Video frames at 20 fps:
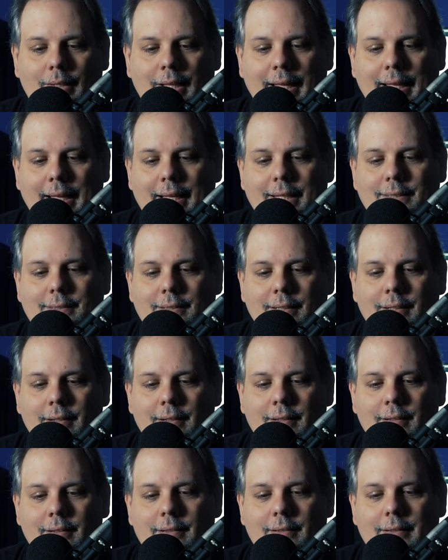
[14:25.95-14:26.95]
And
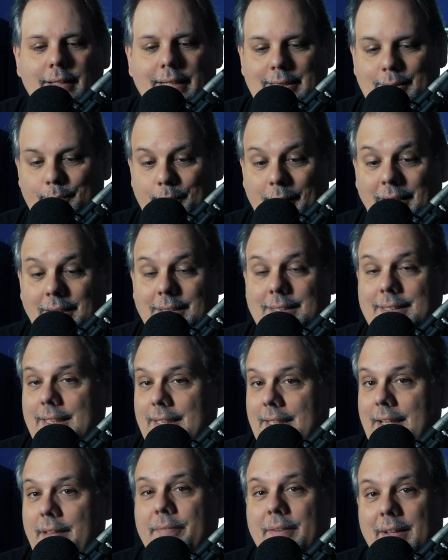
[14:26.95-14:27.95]
they spend a
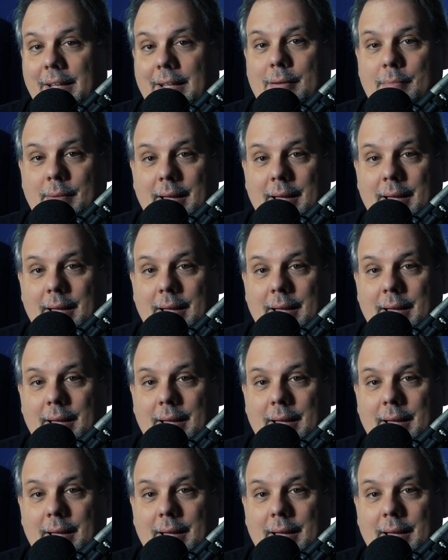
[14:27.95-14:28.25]
significant